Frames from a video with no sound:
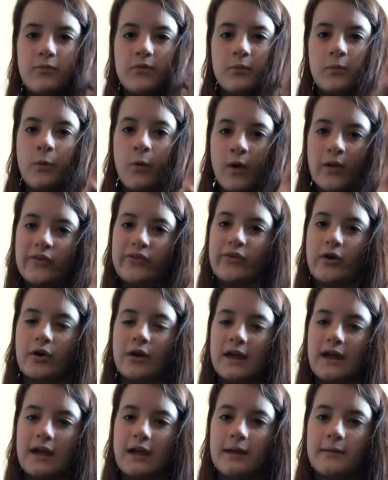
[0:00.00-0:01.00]
wall
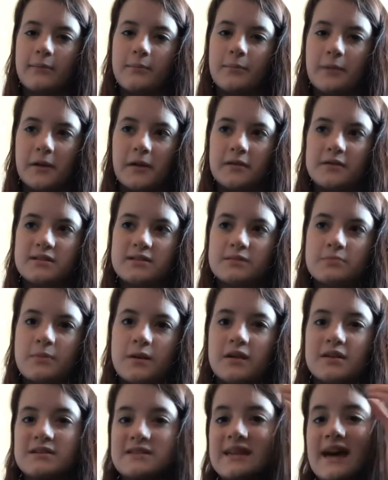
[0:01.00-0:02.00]
socket plugs,
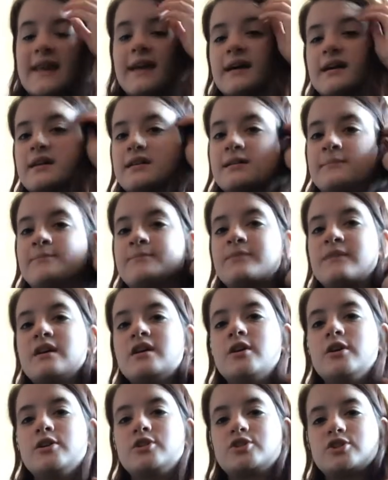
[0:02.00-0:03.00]
because then I can
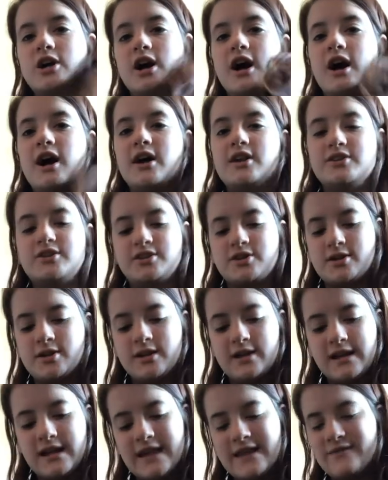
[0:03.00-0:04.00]
charge
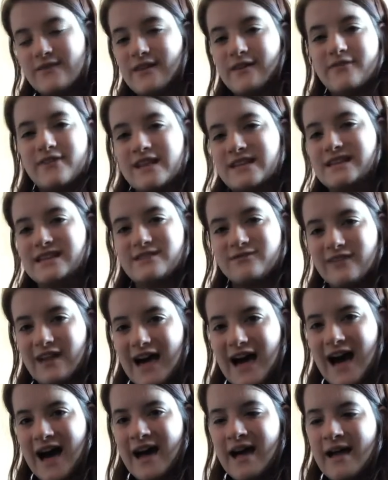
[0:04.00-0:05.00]
even if this is
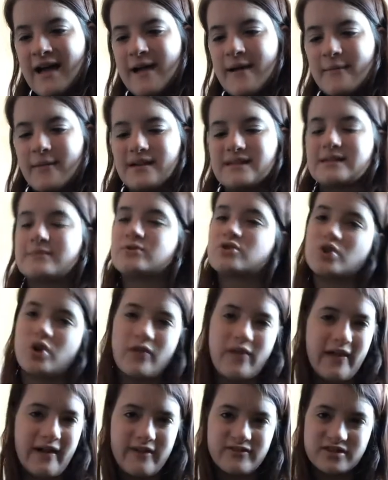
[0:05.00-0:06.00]
flat, because I'm sure
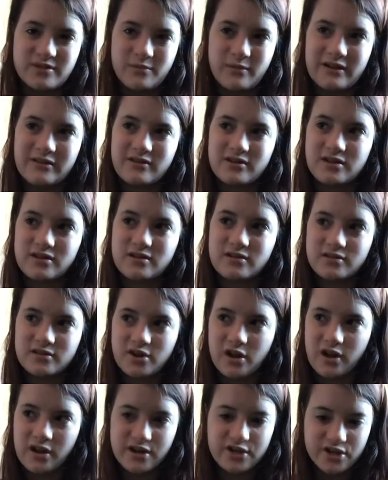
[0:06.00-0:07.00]
they'll have somewhere at
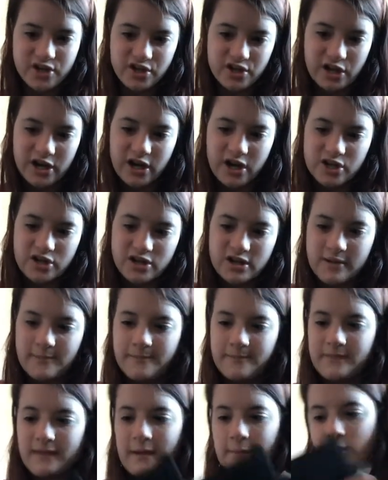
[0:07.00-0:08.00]
college to charge it.
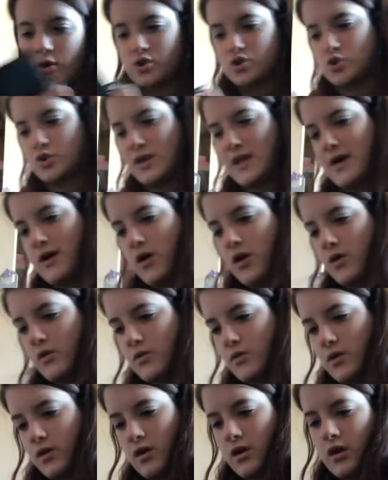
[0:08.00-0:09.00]
I'm not sure yet though.
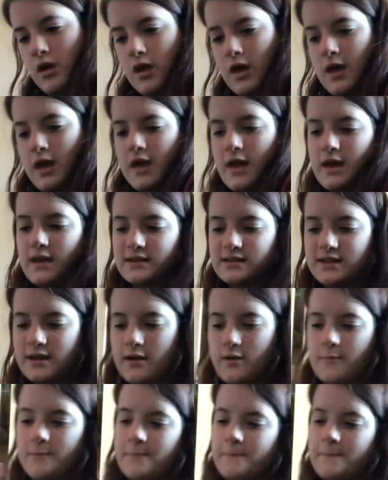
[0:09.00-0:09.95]
So